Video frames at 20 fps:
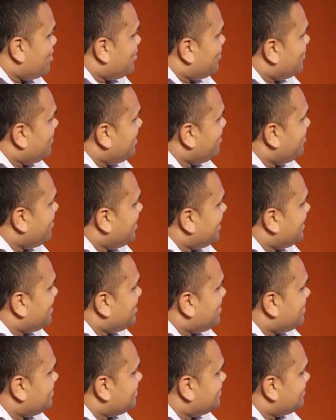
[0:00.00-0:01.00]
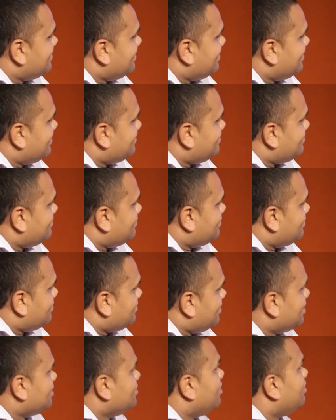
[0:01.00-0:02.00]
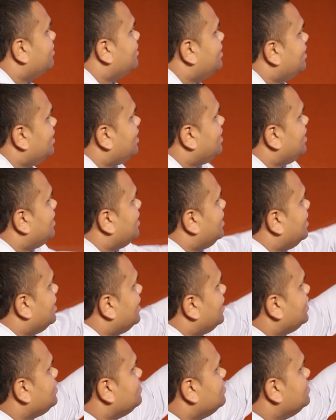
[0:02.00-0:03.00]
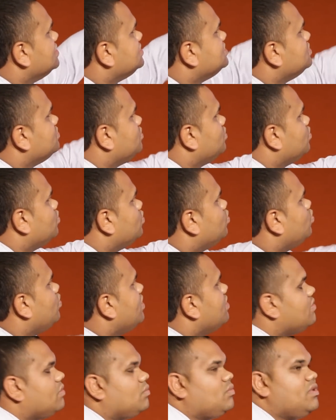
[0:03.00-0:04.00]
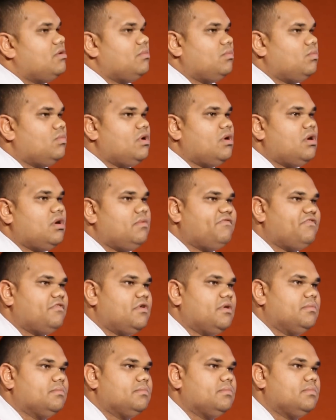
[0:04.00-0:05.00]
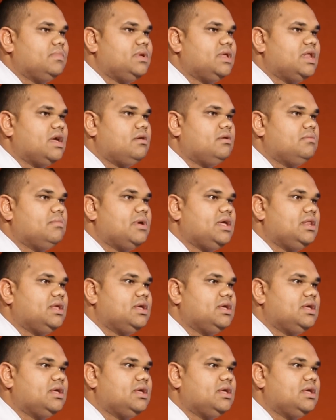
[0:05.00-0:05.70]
when I acknowledge, acknowledging where, where, where I'm from, you know what I mean?